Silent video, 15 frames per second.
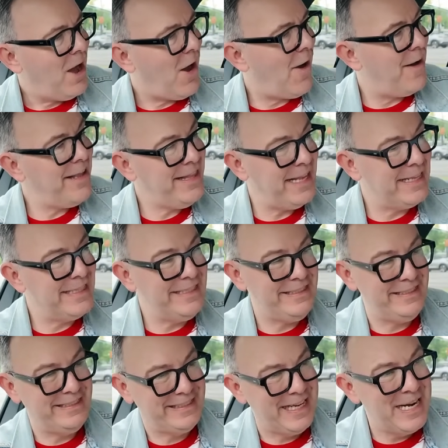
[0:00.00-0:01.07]
I think this
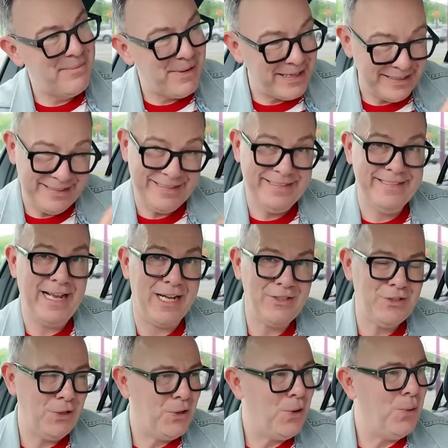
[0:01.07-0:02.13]
is going to be
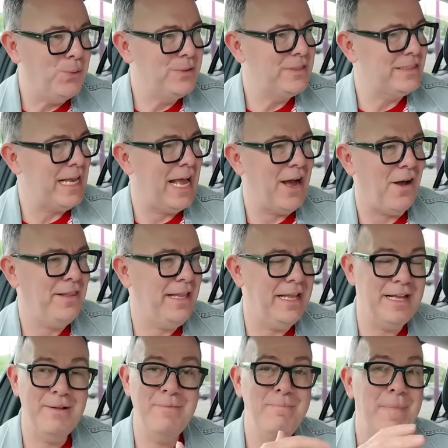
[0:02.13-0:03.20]
such a cool set. I
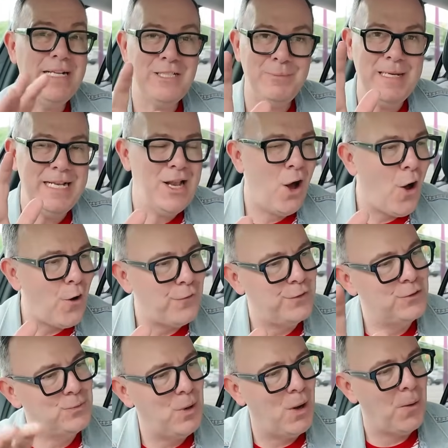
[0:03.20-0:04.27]
think it makes me laugh
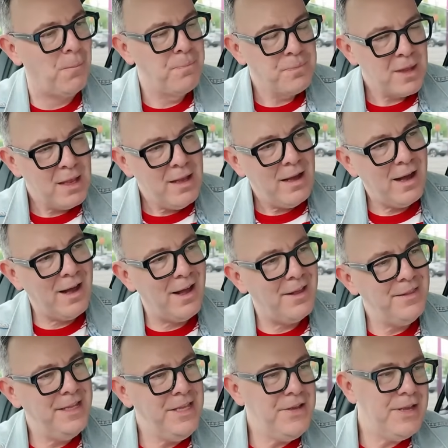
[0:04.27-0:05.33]
as well
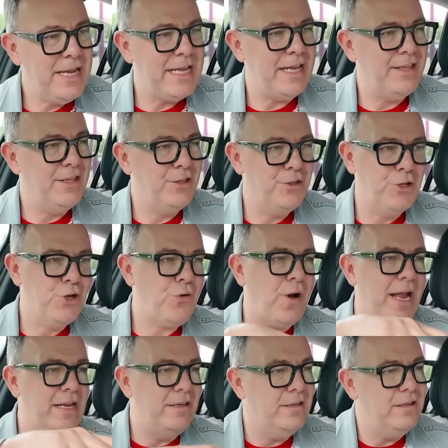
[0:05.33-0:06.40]
that you get it, the
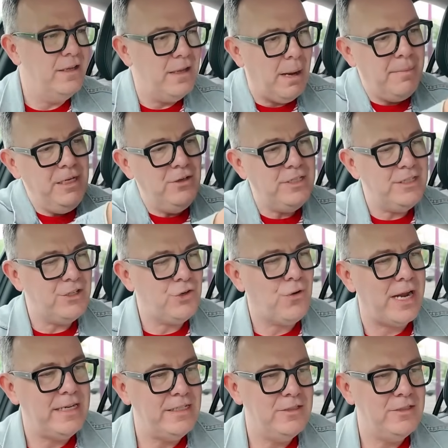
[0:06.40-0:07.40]
crane. I mean, look at the crane.